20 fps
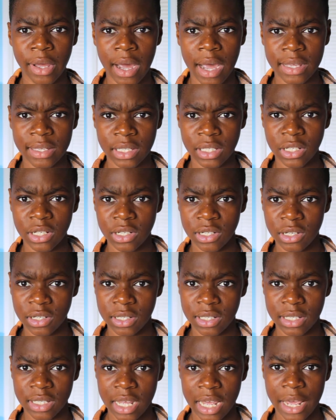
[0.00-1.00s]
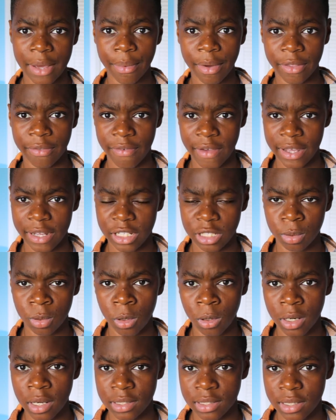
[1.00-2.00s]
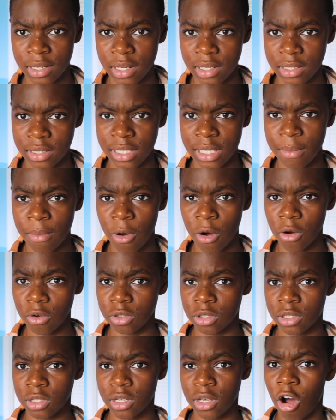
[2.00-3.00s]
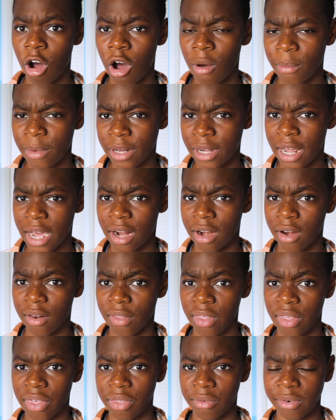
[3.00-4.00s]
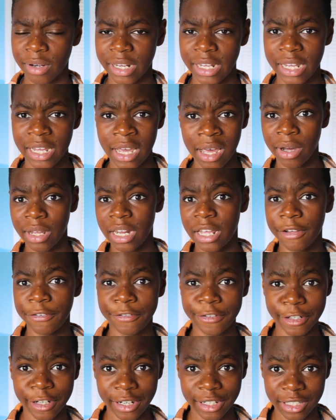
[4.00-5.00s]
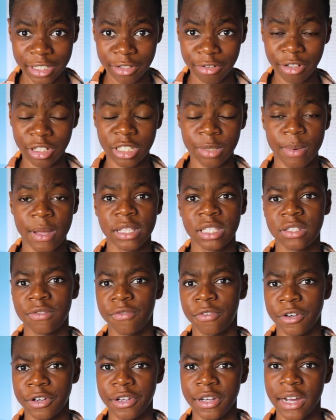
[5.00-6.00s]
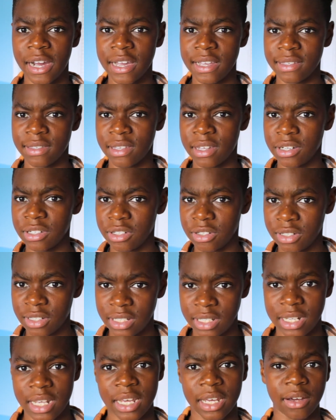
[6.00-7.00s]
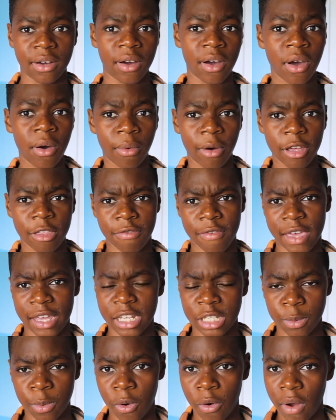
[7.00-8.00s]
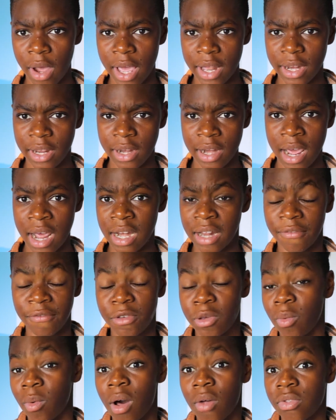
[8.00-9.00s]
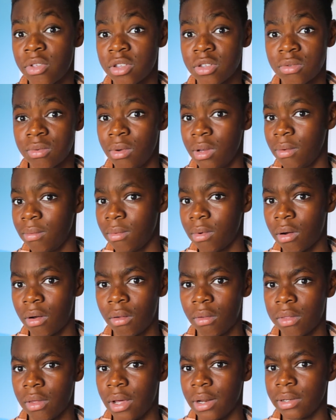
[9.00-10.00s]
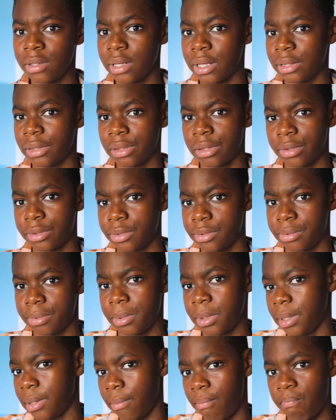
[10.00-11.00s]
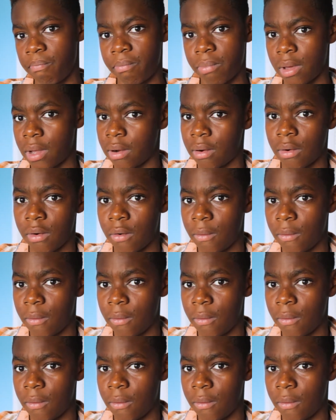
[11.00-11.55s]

guys is to just stay with Vegas Pro because it is the most common out of the 3. But if it's too expensive for you guys, then just stick with Vegas Pro Edit. And if you want the Suite, well then get the Suite. I don't